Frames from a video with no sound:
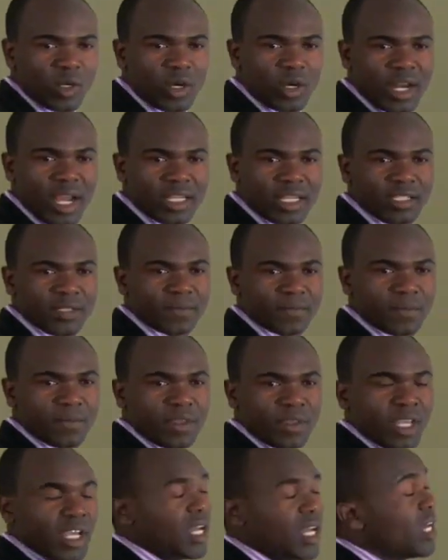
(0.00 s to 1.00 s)
Alright?
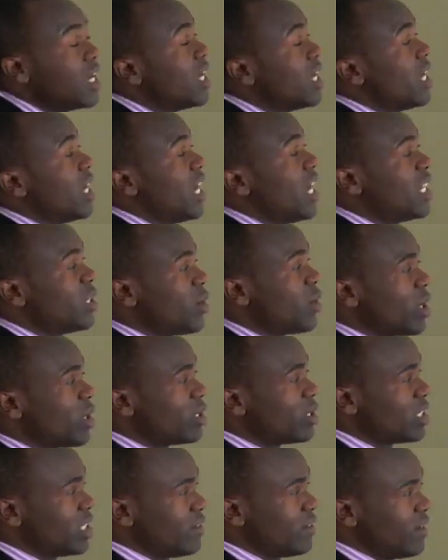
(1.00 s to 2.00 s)
And you are
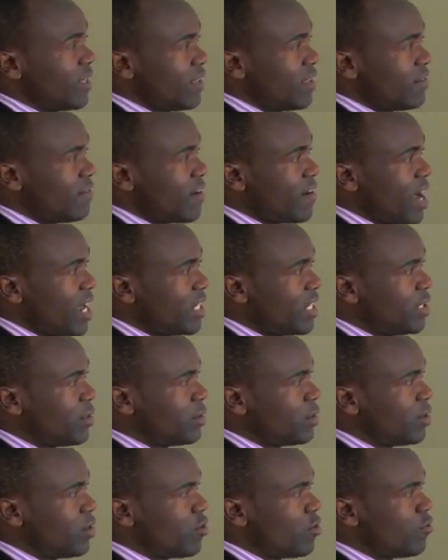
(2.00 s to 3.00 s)
not given the
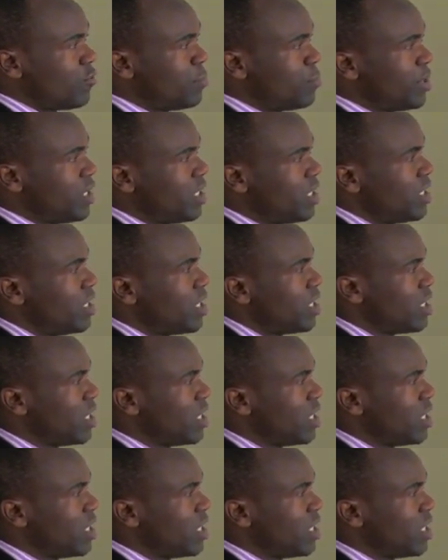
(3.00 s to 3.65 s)
value of P.